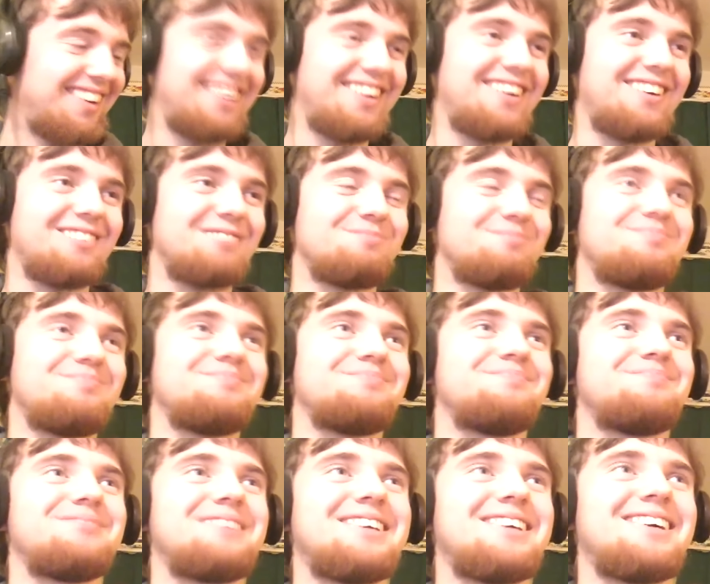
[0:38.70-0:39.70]
um,
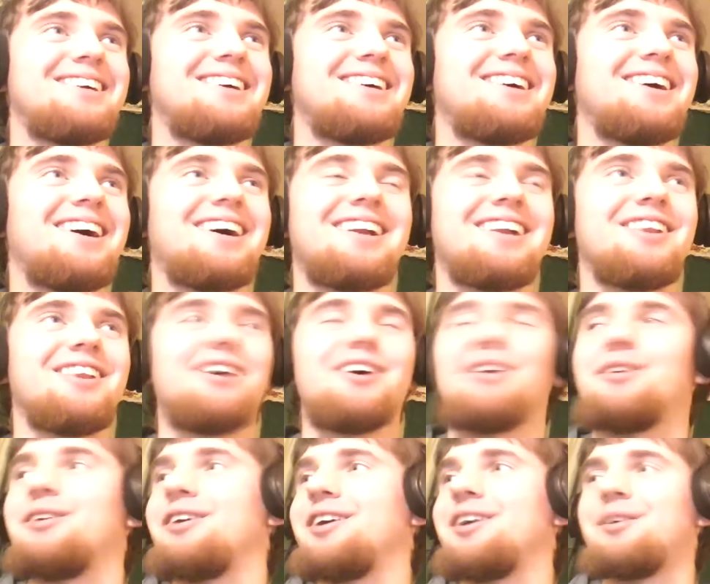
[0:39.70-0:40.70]
I don't
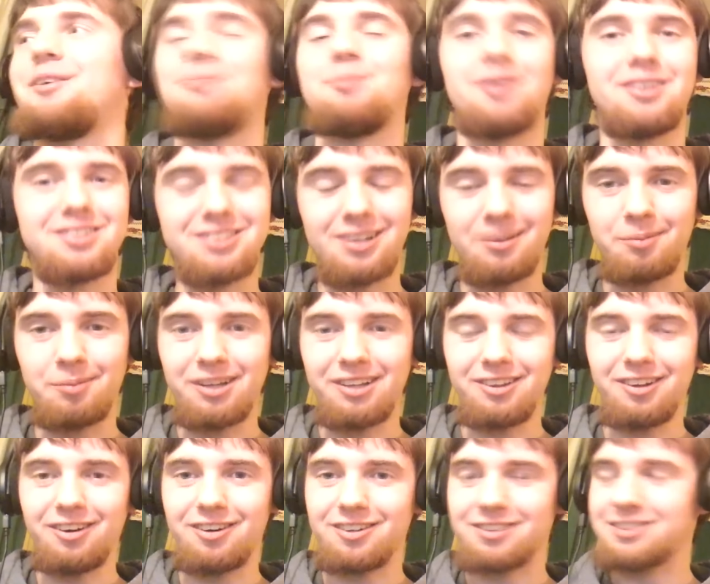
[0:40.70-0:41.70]
know, uh, but it's gonna be a
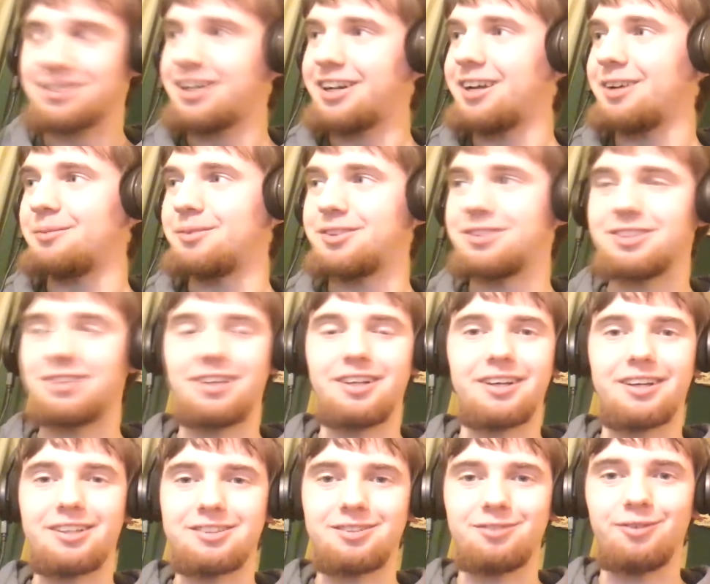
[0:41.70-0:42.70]
long time until I
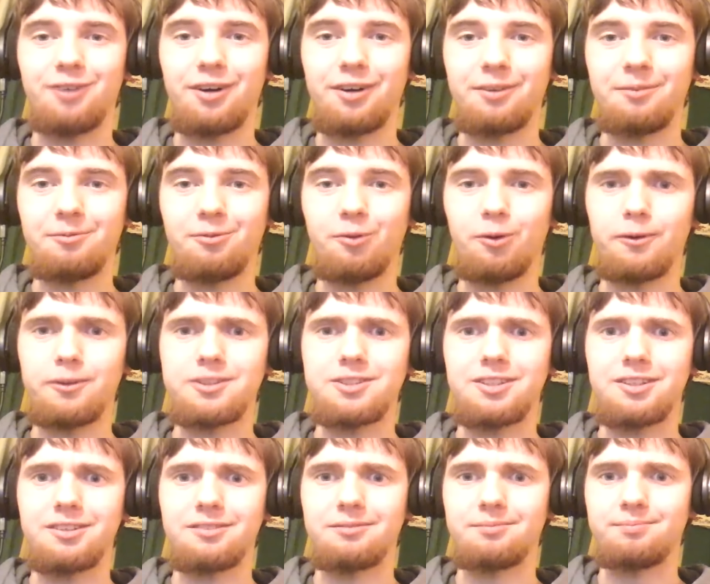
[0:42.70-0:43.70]
get to volume
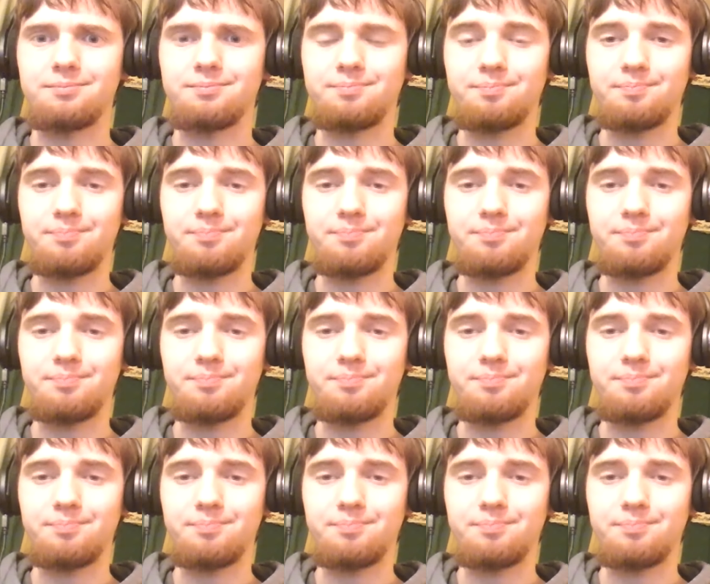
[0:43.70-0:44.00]
fourteen.